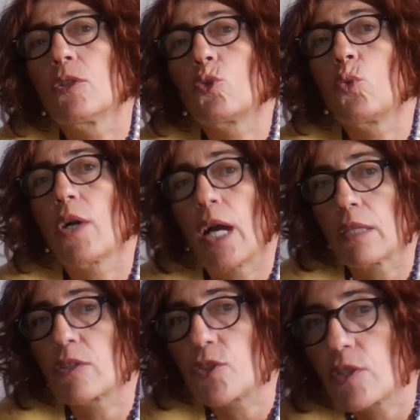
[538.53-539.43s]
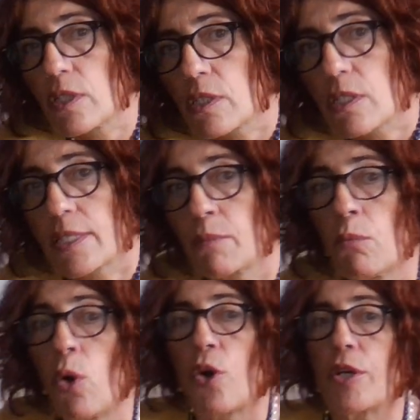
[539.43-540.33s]
200 years and
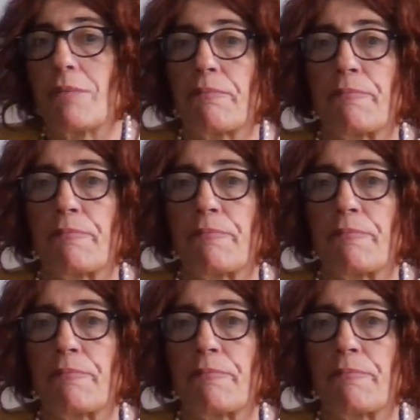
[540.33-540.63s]
more.